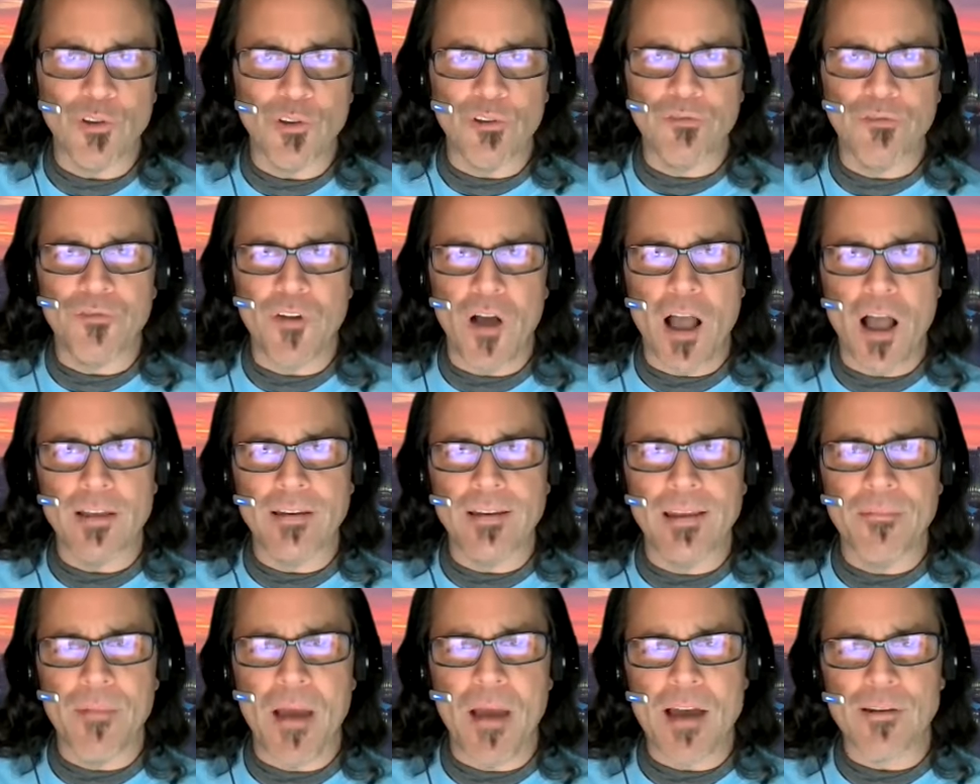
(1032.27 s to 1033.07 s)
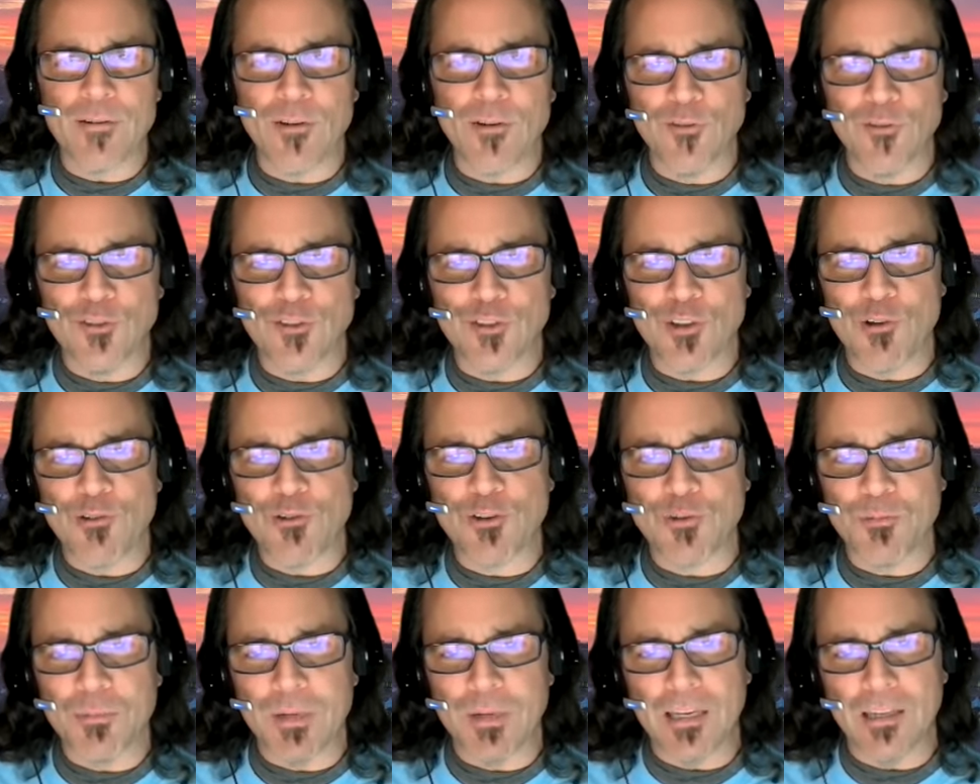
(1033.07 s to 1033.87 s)
You can find him out on the
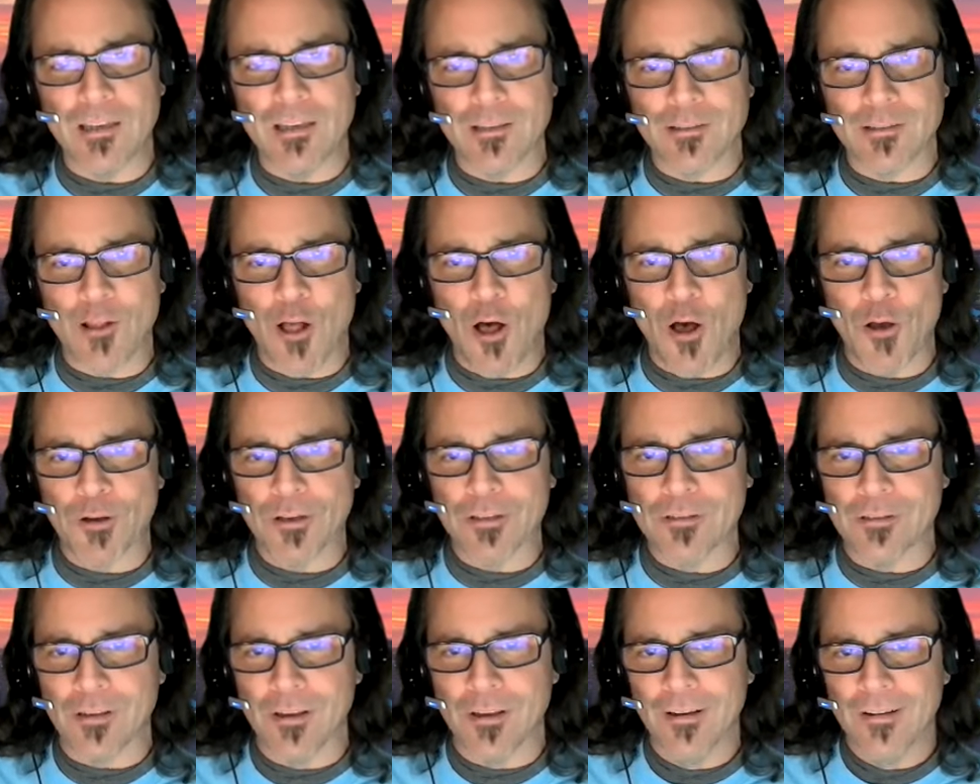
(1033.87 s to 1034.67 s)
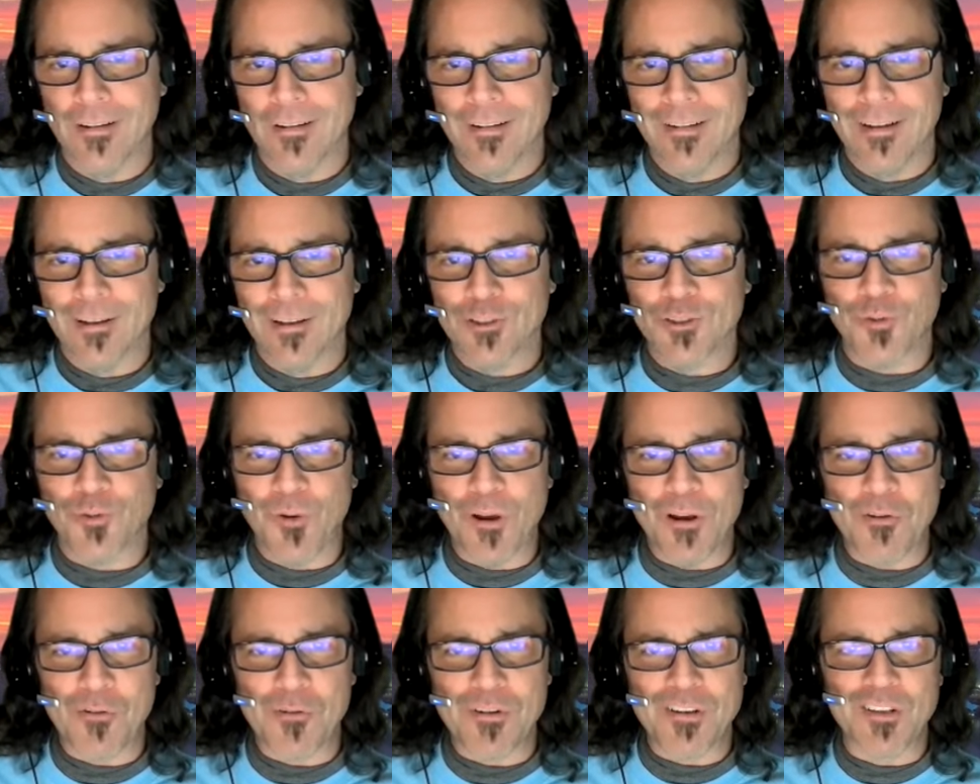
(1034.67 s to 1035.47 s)
social media as long as
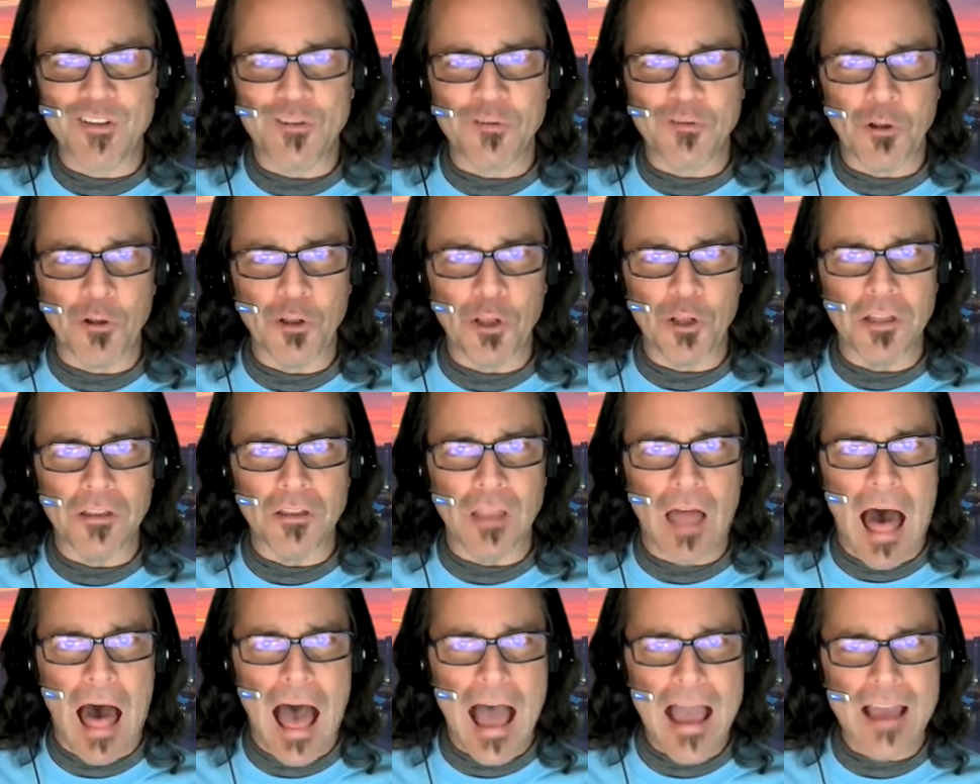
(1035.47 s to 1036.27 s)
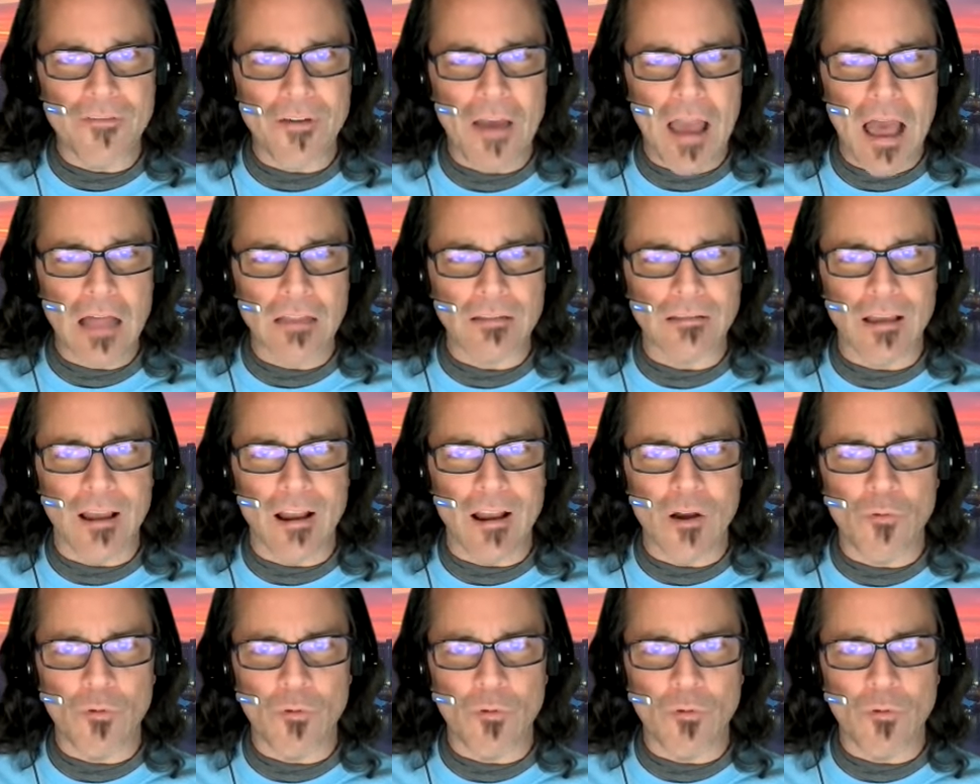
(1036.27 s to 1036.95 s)
Twitter is still alive out there.